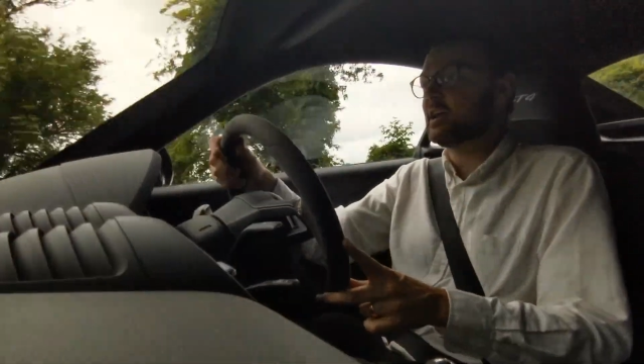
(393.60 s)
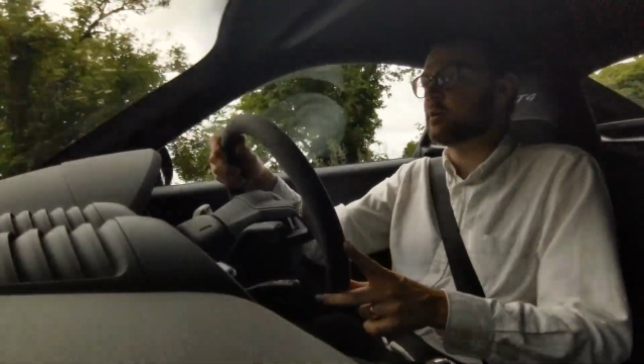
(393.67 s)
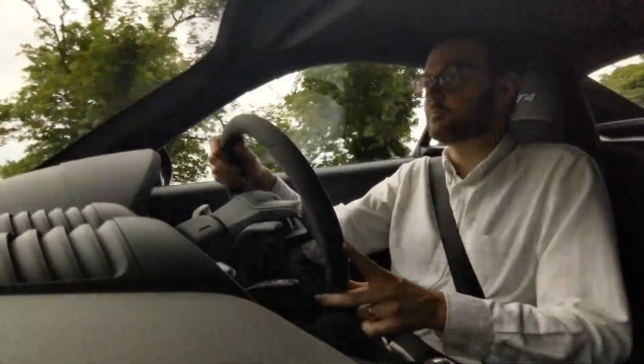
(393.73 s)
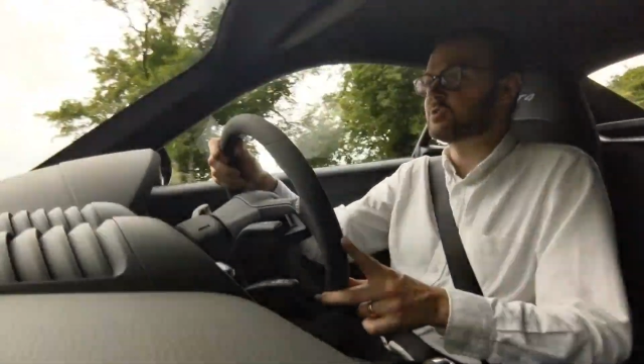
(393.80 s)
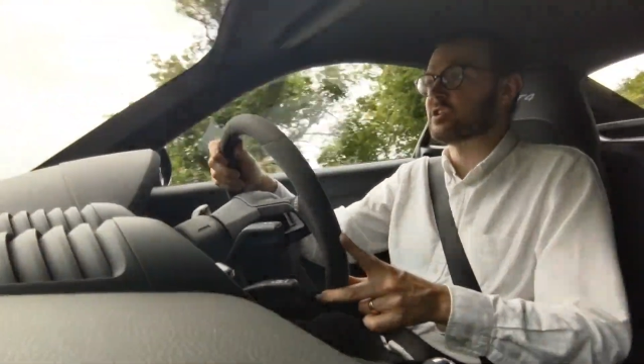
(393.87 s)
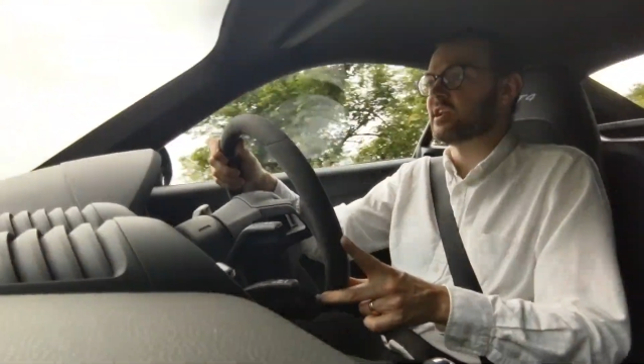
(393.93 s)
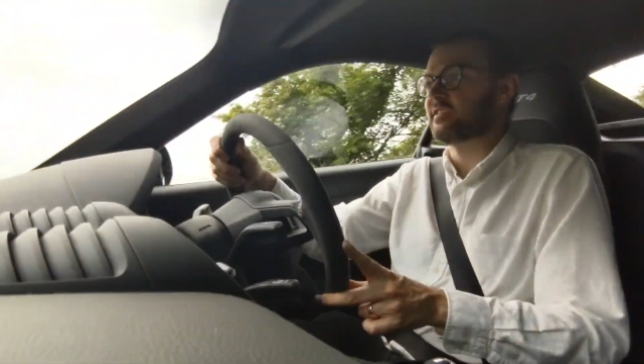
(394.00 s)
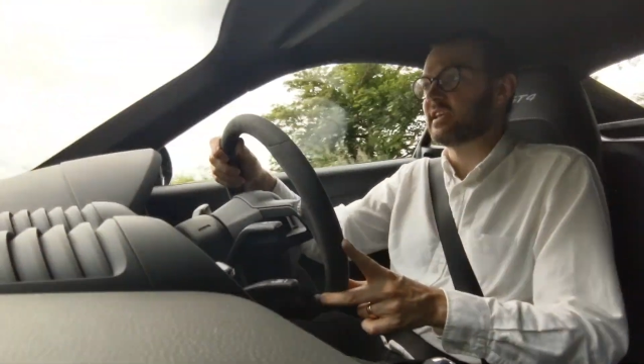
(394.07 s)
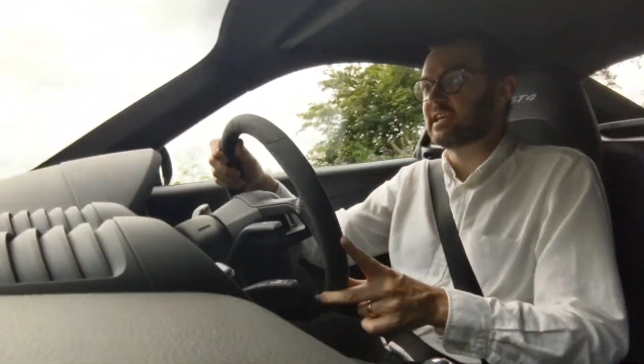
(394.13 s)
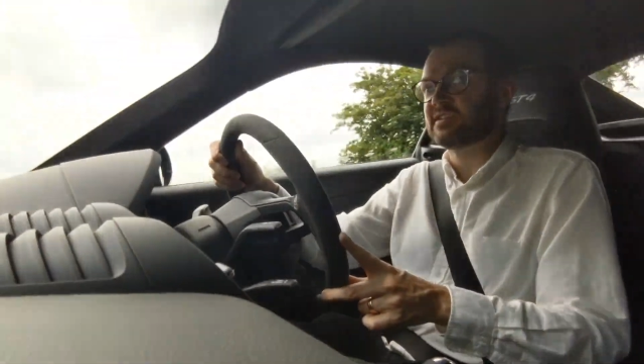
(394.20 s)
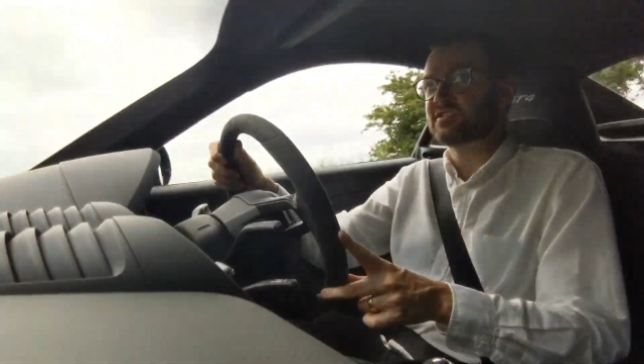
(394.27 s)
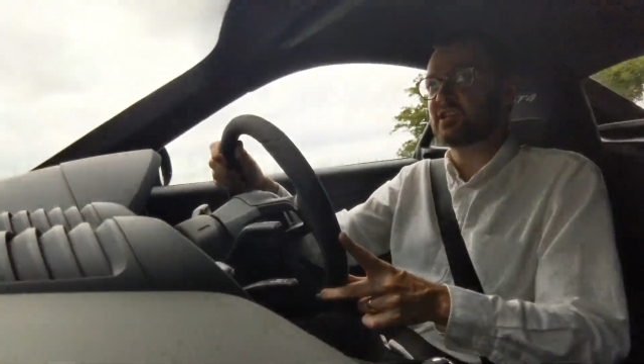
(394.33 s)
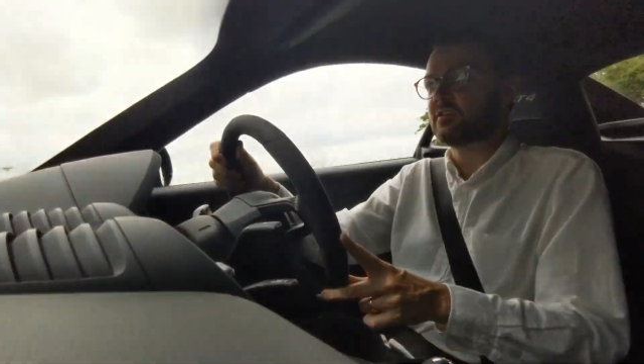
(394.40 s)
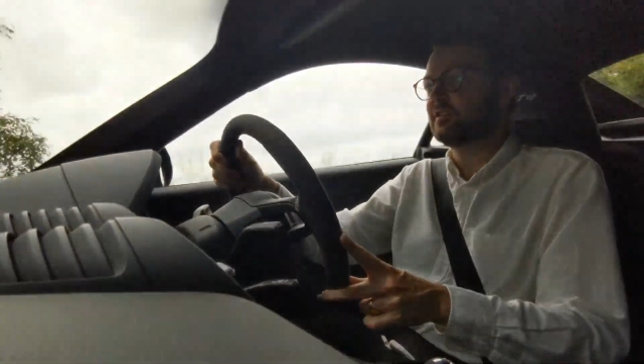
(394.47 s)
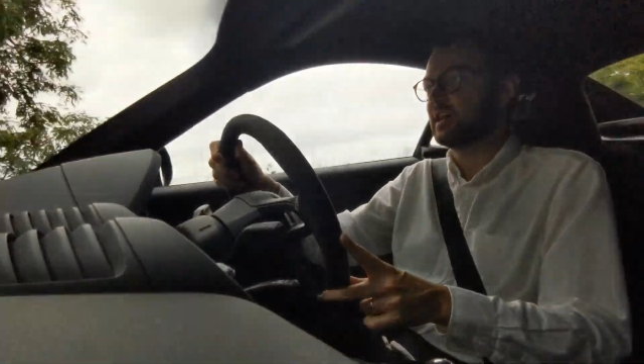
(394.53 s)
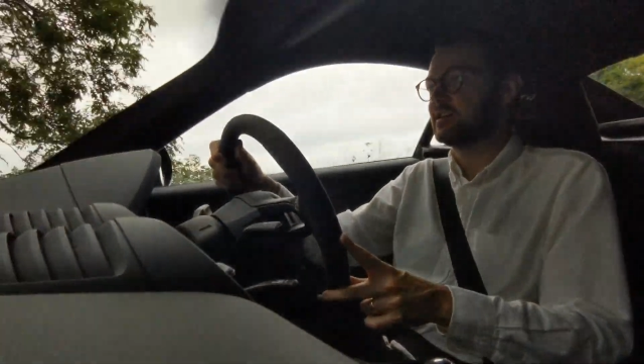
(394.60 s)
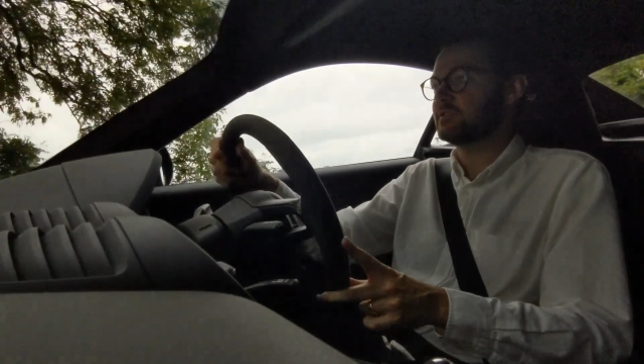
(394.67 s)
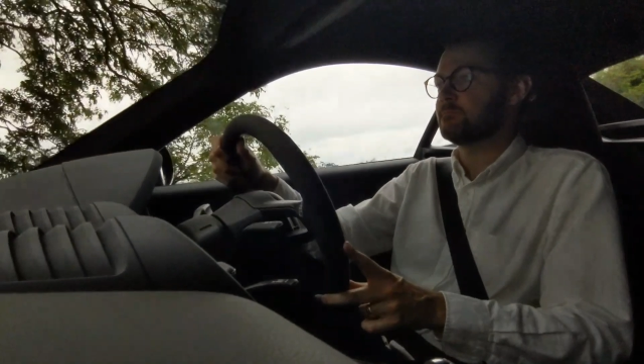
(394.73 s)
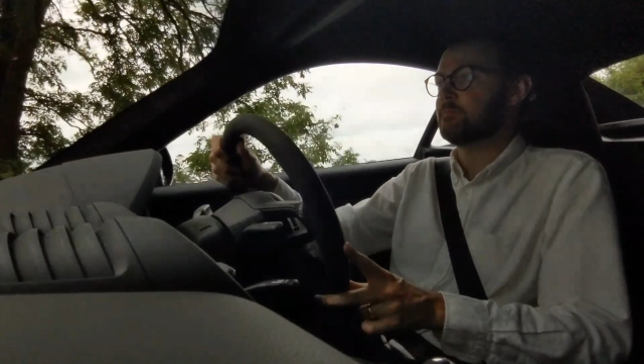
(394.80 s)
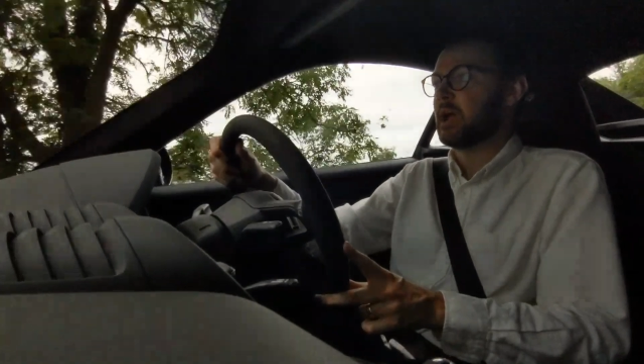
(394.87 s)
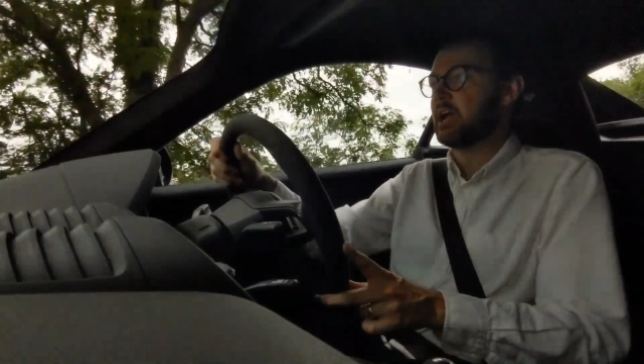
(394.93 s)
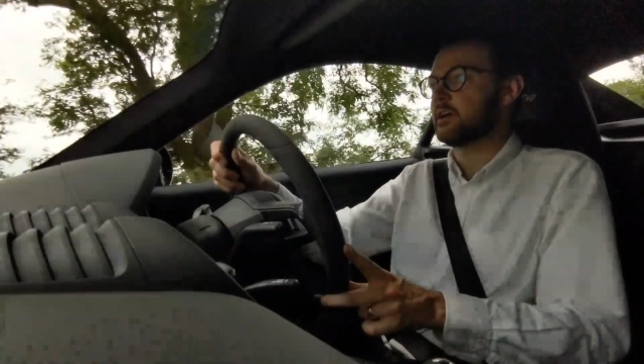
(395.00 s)
option. I think it's two
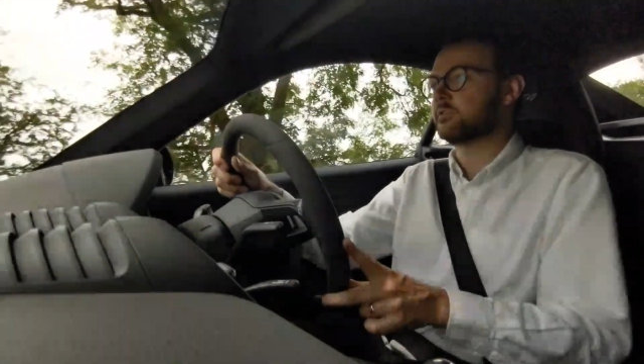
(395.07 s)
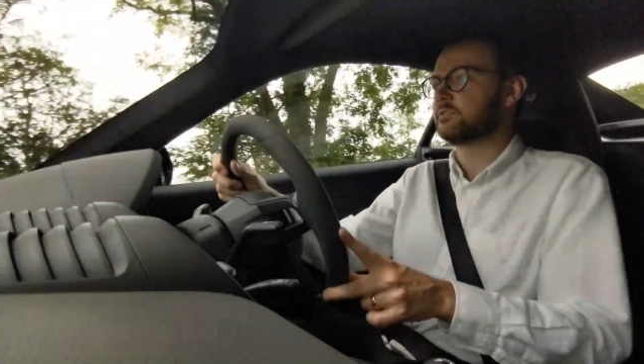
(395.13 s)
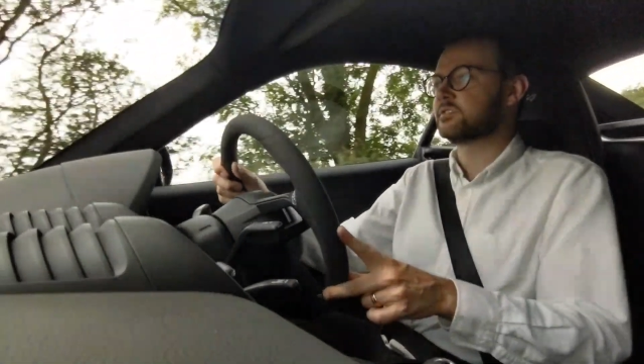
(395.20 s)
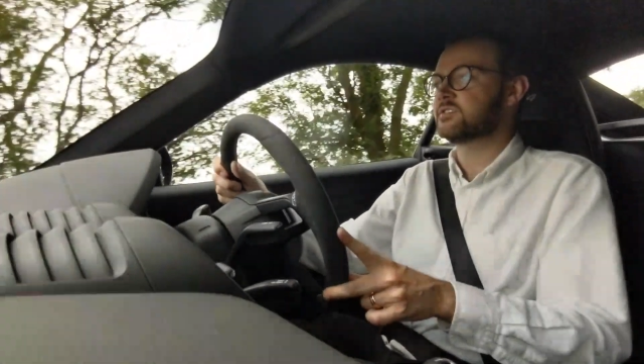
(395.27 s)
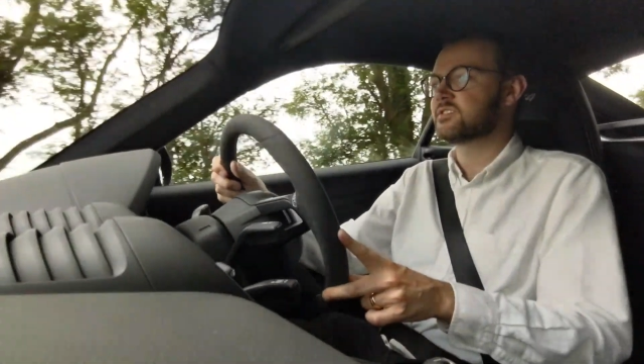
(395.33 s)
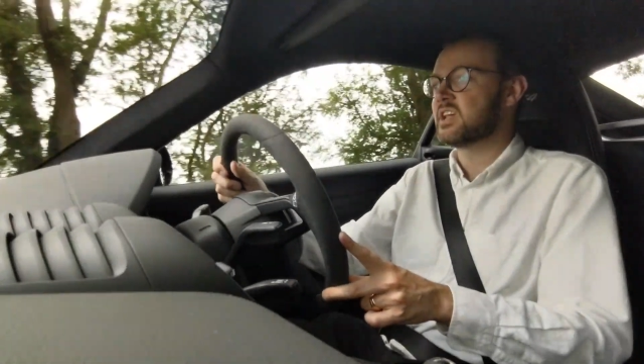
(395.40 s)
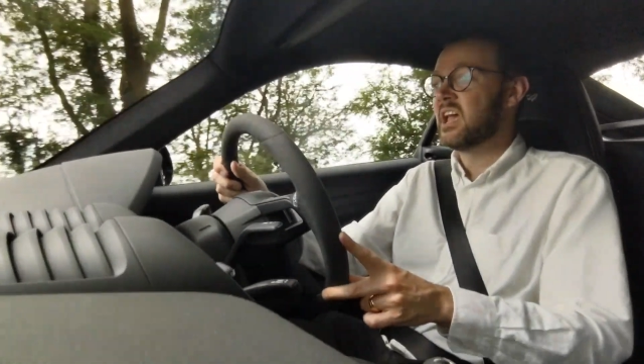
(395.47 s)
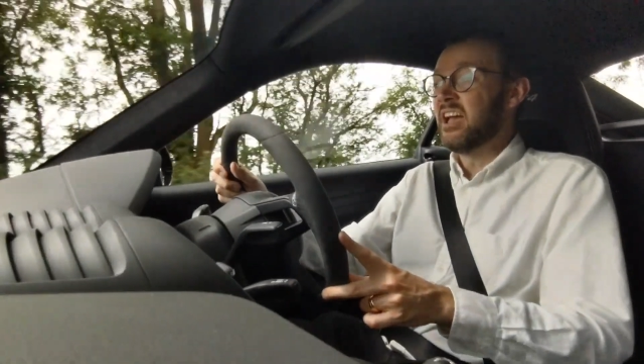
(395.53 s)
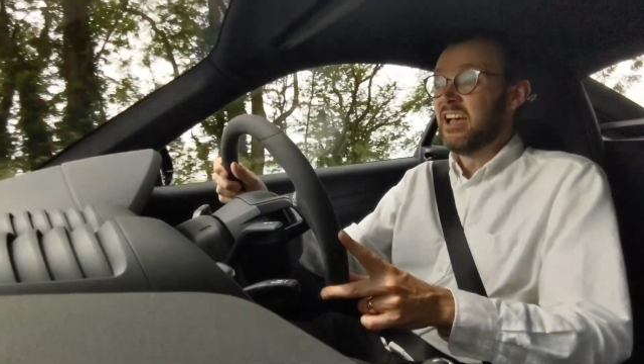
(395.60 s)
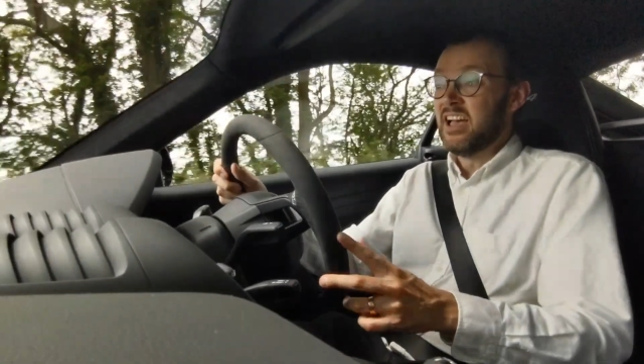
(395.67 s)
thousand uh, pounds.